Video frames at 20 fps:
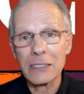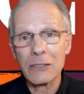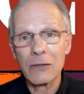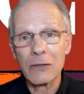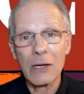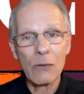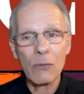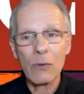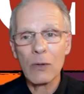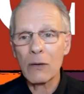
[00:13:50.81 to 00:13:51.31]
So
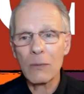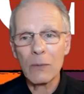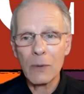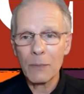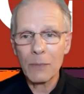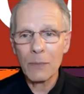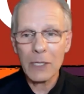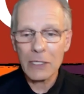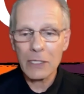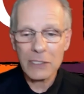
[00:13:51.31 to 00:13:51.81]
I don't want them to
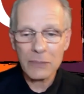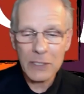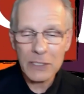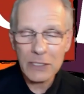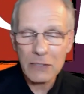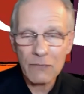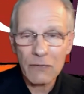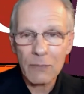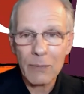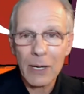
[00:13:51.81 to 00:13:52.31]
be
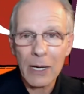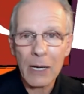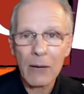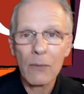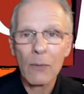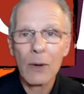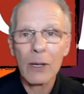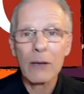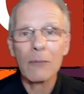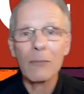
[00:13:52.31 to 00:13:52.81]
dismissive about it. I
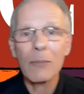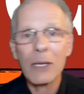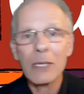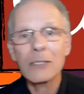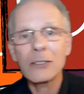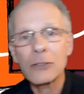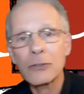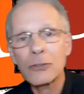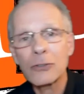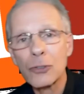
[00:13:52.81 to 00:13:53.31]
want to be
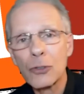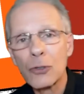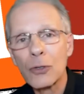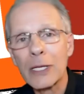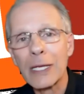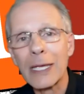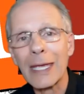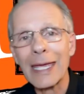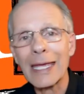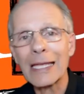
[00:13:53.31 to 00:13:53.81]

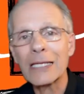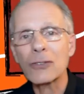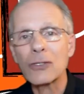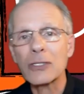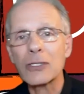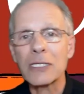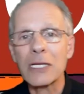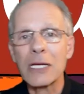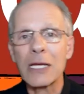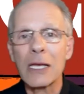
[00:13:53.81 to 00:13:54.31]
truly
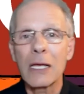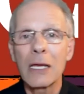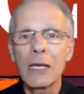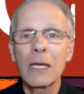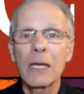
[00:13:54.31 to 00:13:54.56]
interested.